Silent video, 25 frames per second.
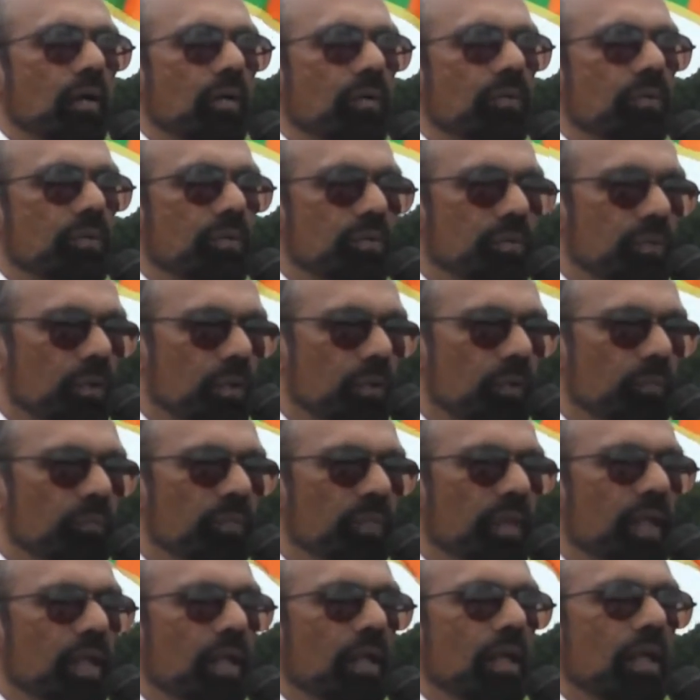So
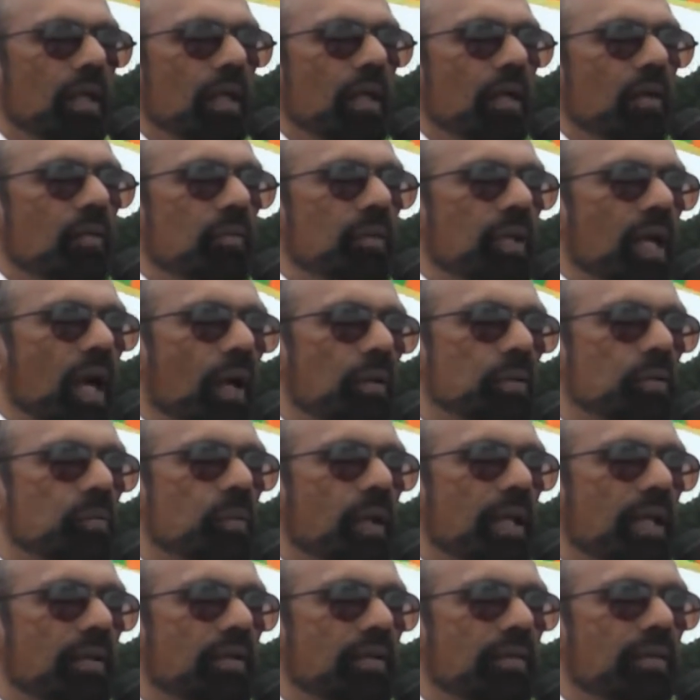we had to
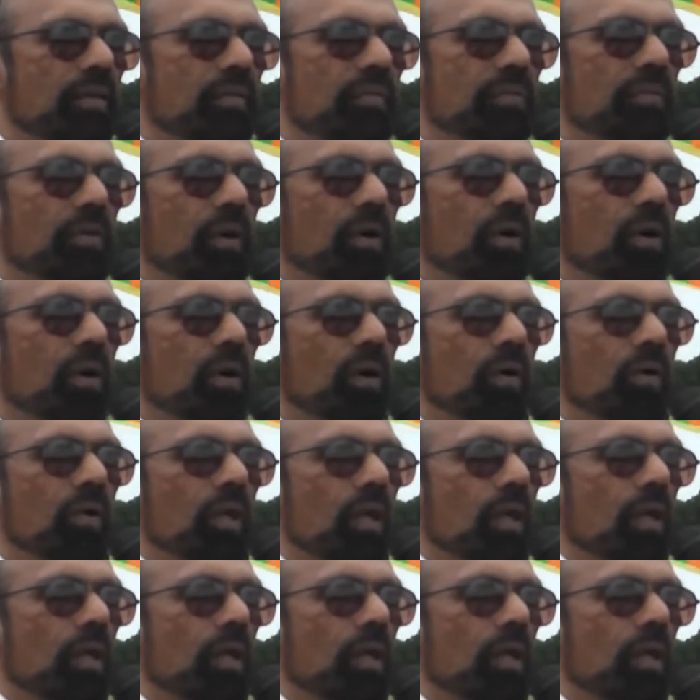wait for